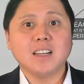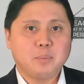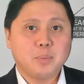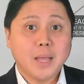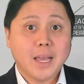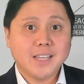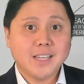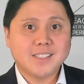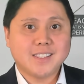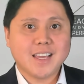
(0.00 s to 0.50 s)

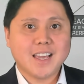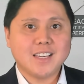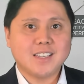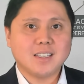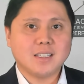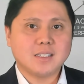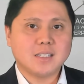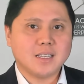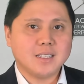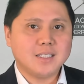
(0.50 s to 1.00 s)

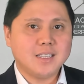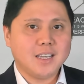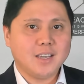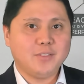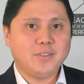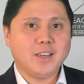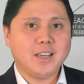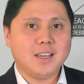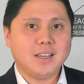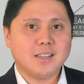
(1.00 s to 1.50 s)
PlayStations and
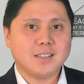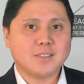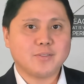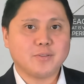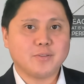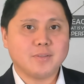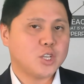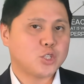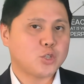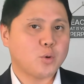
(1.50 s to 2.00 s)
TVs.
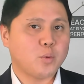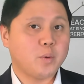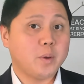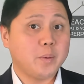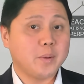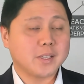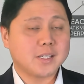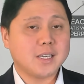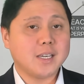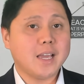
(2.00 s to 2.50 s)
So we
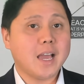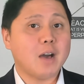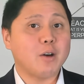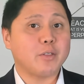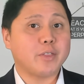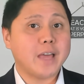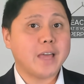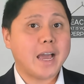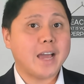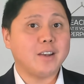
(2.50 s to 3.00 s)
will see how
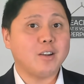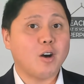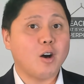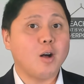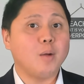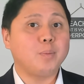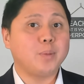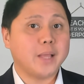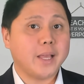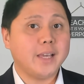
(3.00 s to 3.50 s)
that all
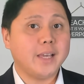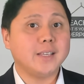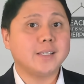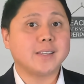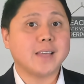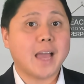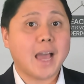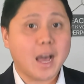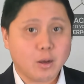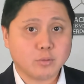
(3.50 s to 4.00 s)
plays
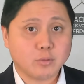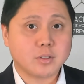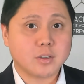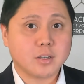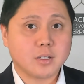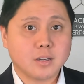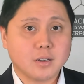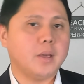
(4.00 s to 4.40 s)
out.